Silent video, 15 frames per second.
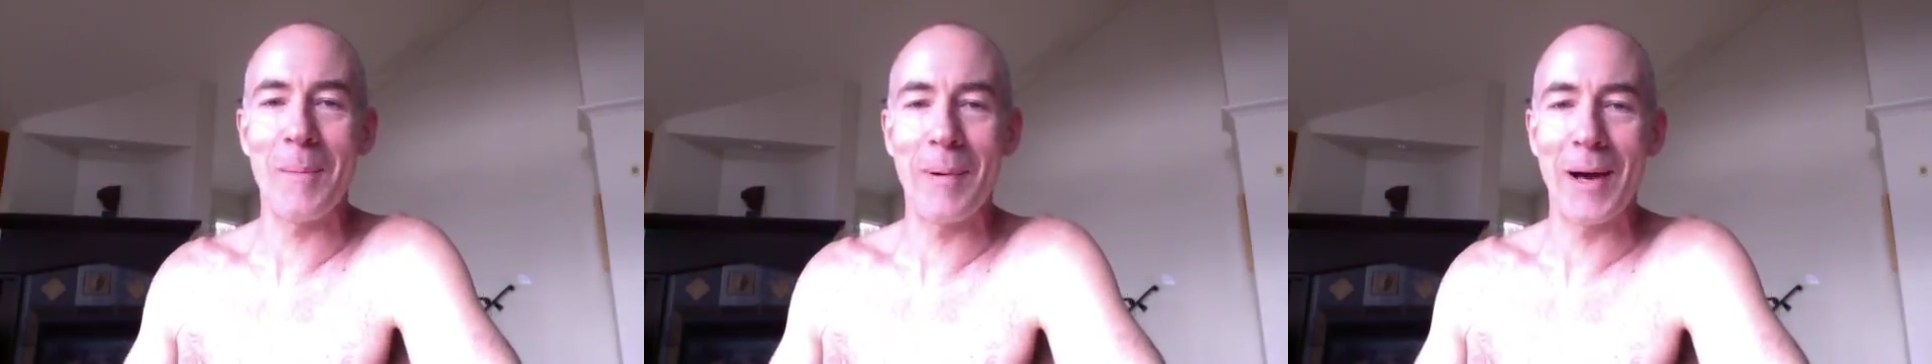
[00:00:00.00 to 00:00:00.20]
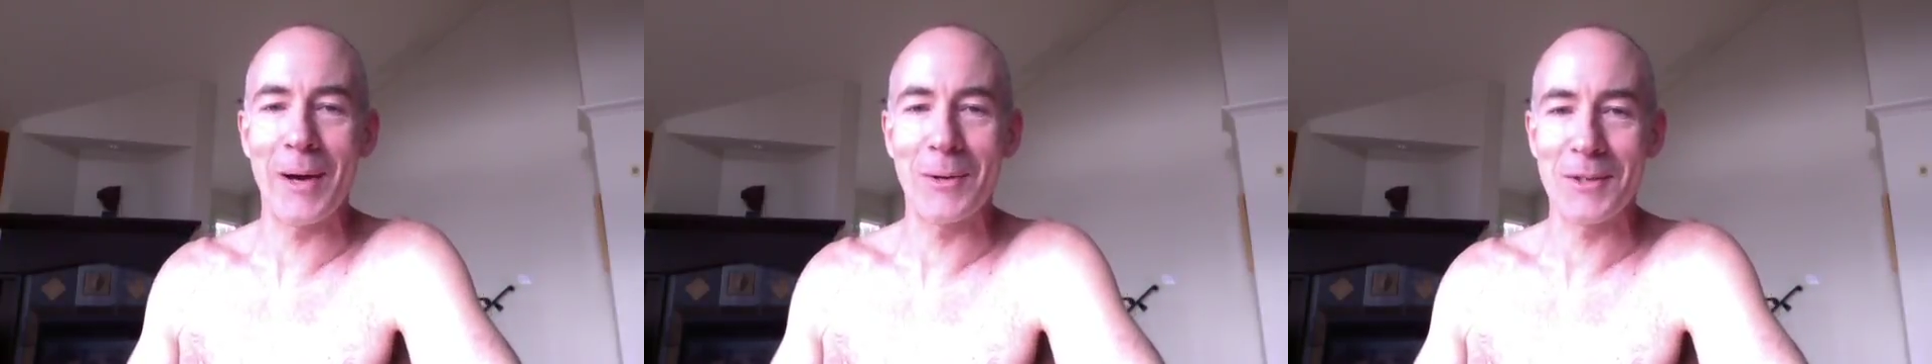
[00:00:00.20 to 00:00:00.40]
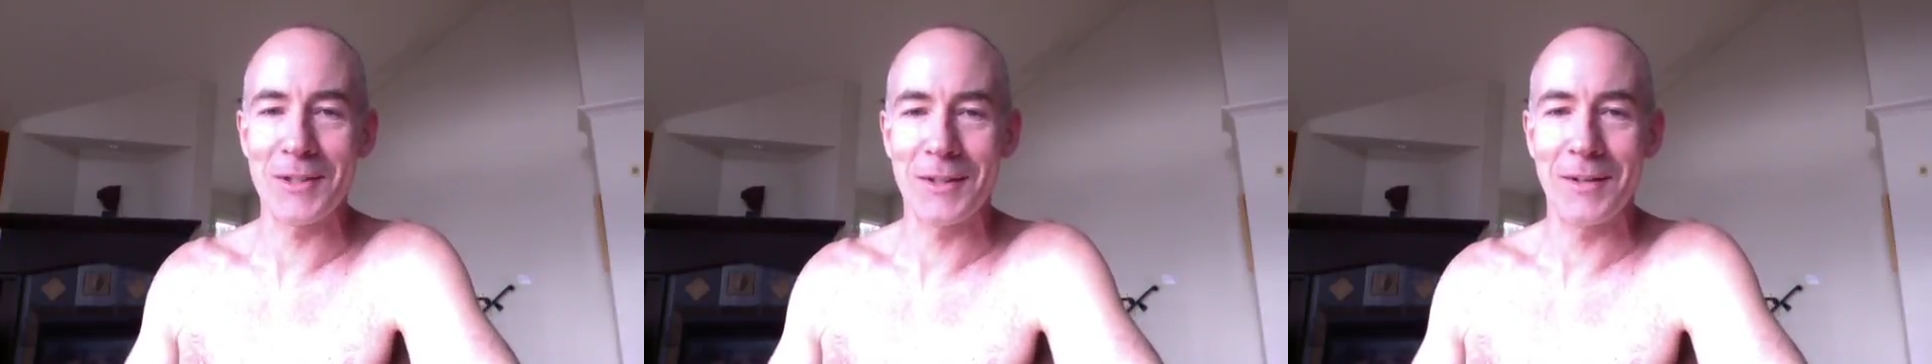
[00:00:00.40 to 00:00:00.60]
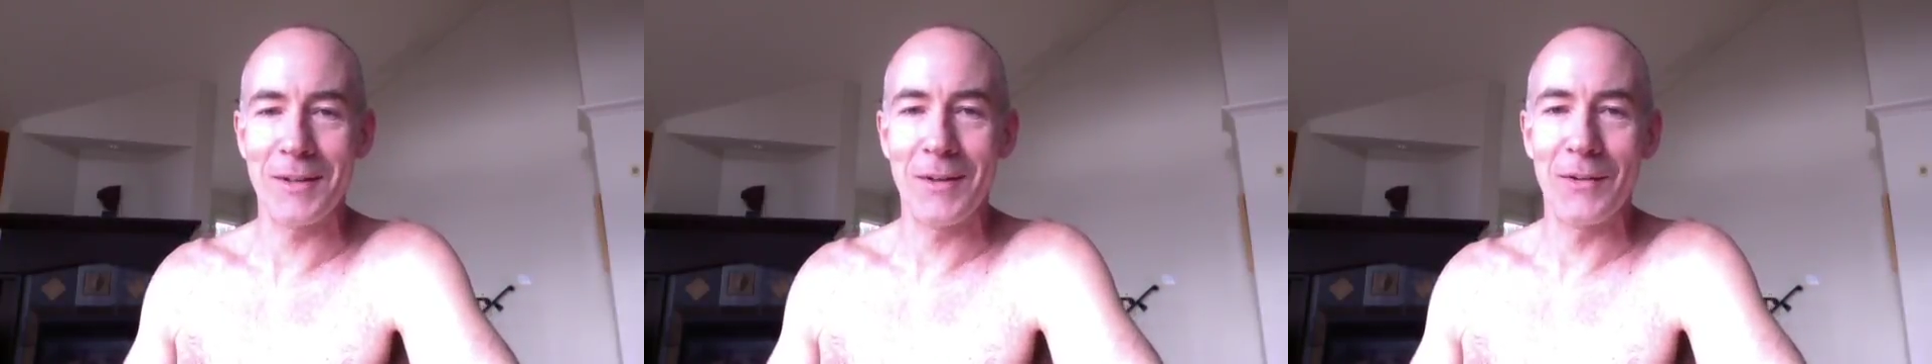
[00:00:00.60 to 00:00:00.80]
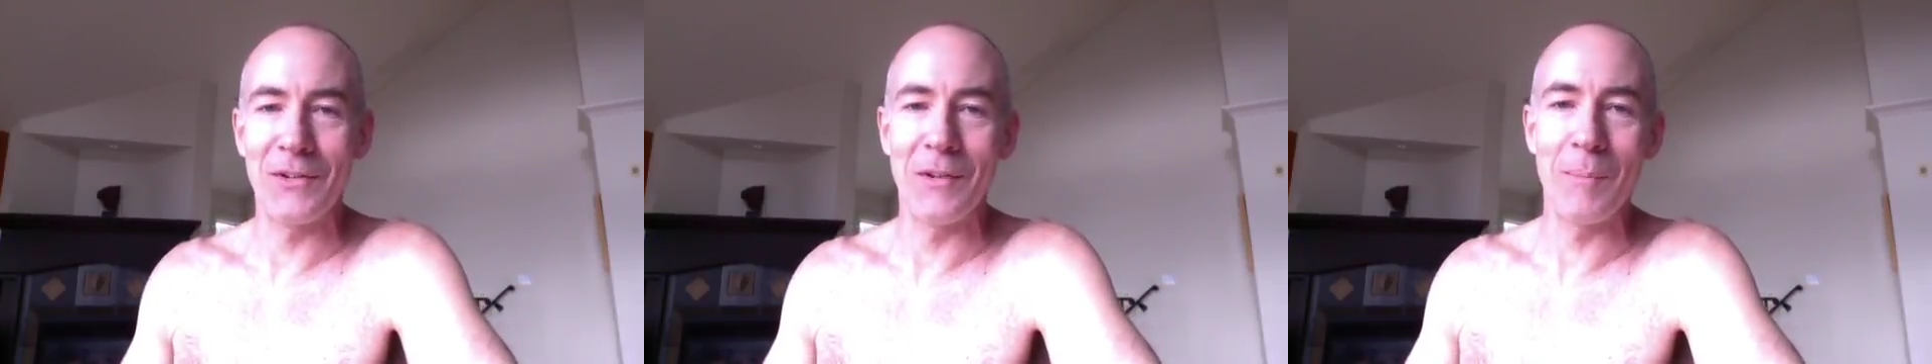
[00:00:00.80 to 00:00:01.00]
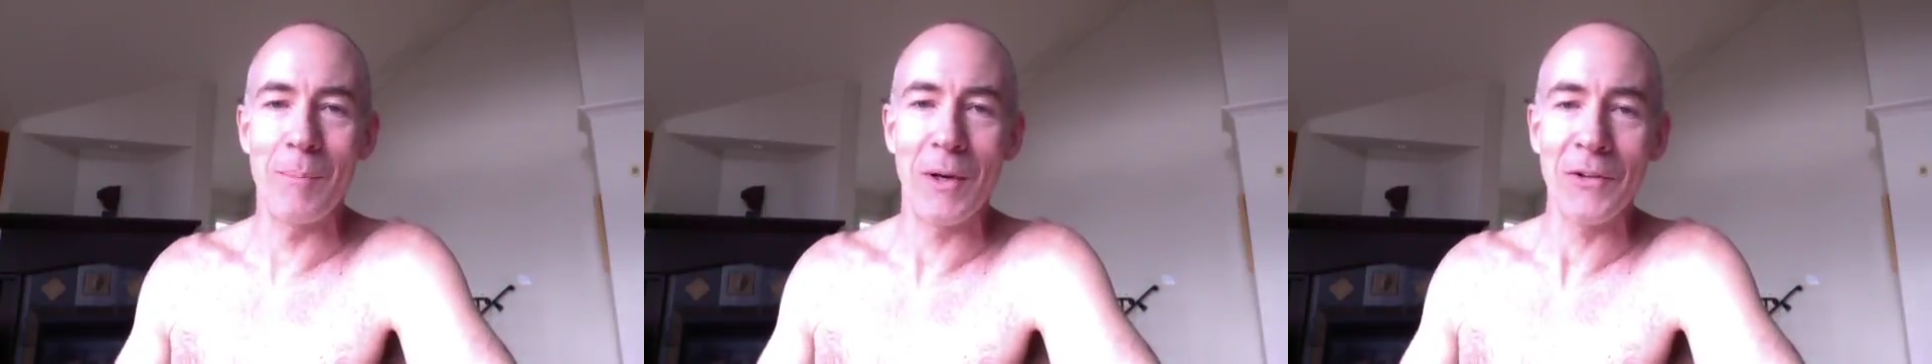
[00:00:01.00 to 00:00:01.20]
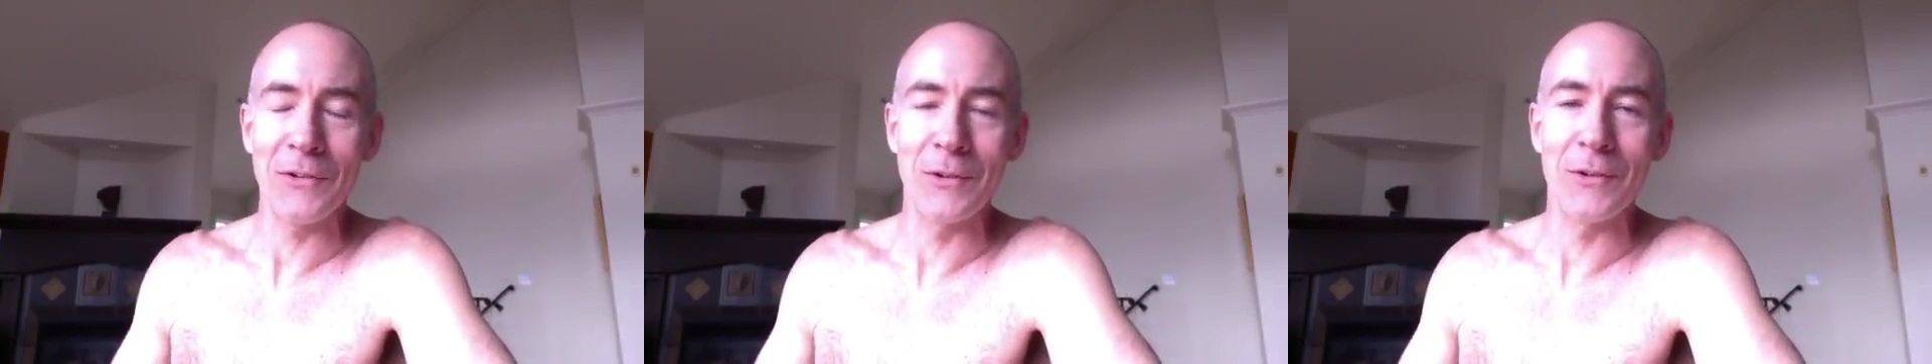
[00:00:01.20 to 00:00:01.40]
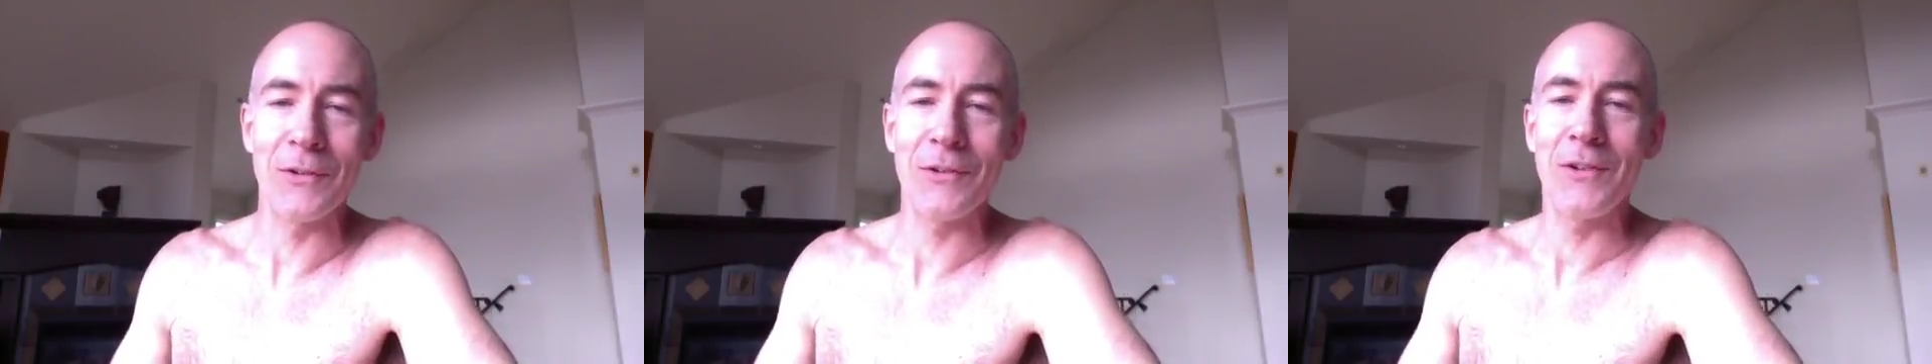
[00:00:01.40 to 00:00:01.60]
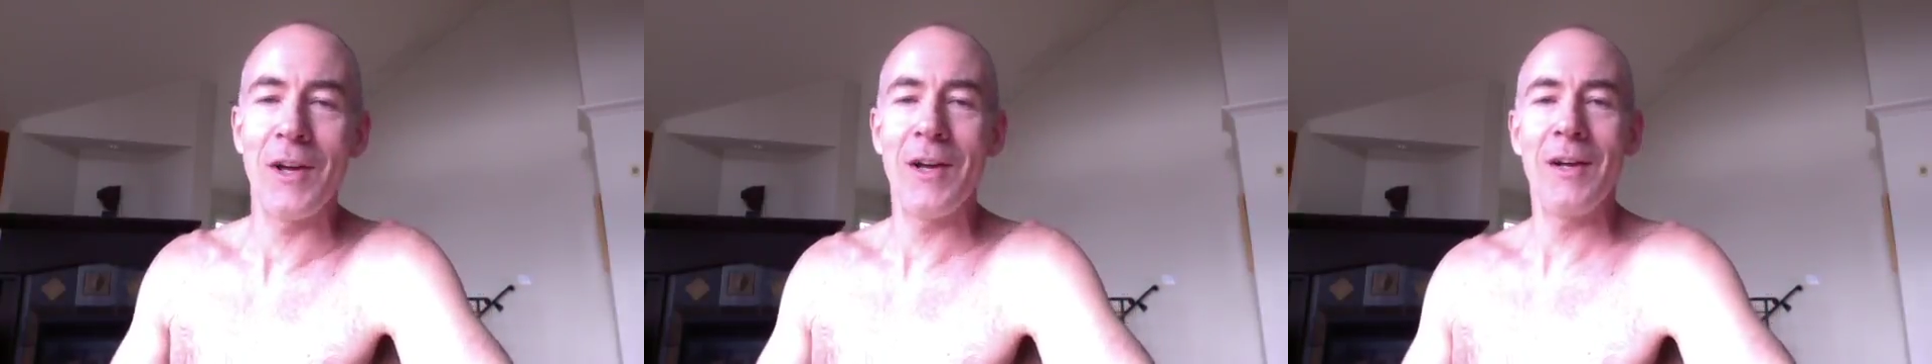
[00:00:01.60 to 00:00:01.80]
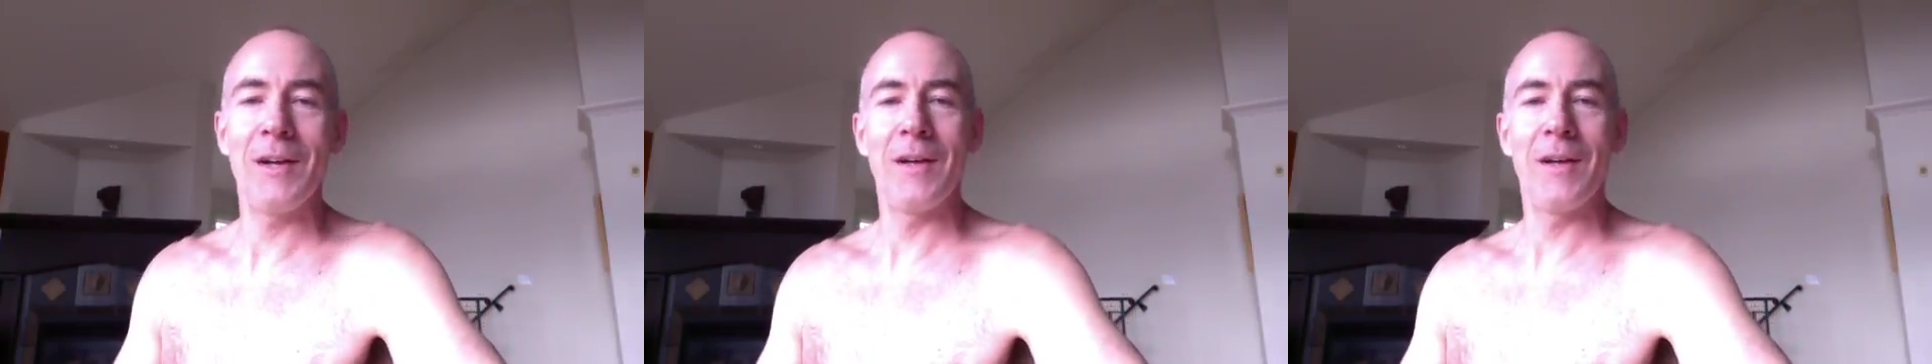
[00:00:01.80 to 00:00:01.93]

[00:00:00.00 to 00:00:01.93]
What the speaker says: about some muscles